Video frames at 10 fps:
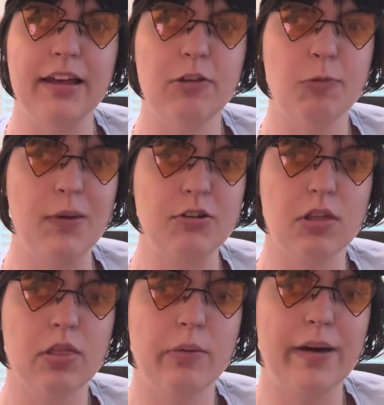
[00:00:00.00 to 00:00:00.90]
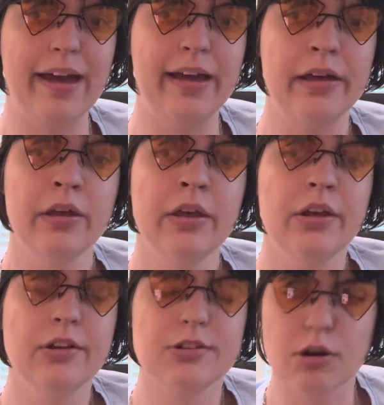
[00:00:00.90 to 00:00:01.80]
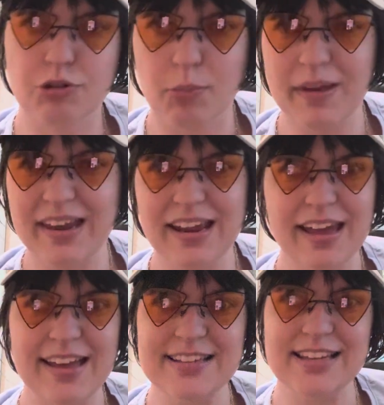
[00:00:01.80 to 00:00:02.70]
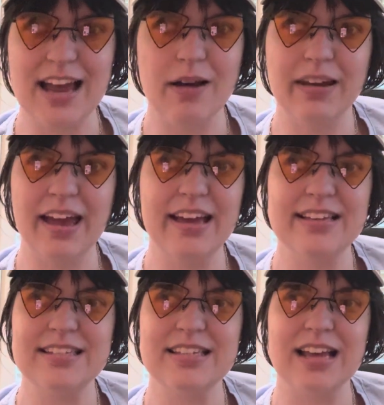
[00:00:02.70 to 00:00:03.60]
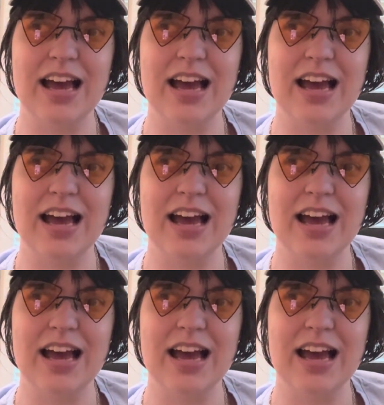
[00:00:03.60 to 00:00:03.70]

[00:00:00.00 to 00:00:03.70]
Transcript: especially the way social media is nowadays.